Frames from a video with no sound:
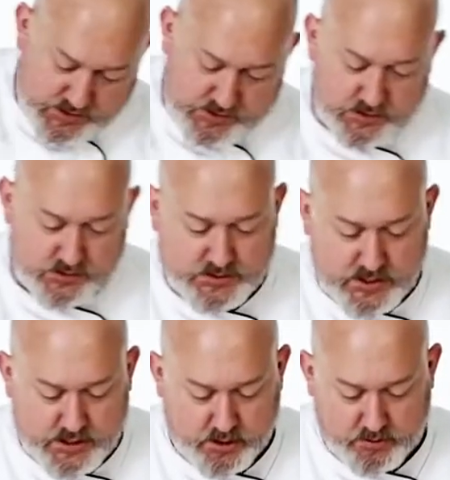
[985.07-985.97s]
it's a little
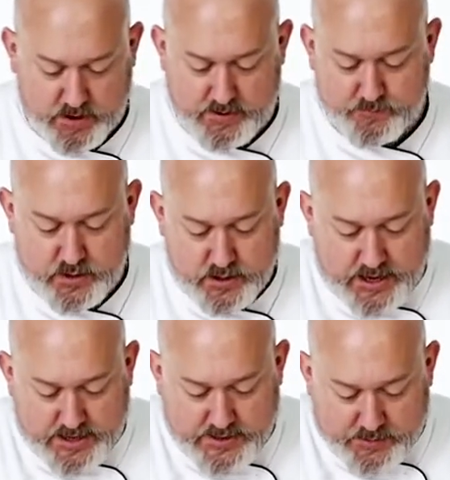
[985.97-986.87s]
stinkier, right?
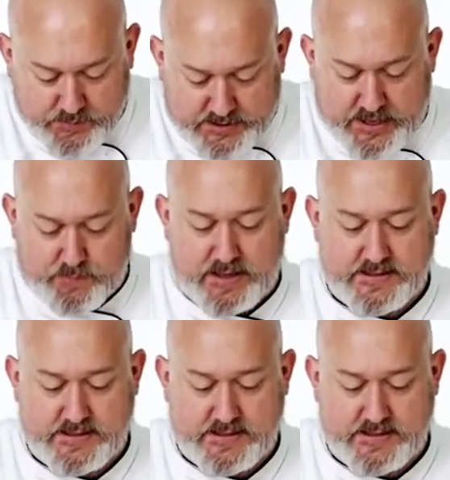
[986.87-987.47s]
And then I'm gonna get my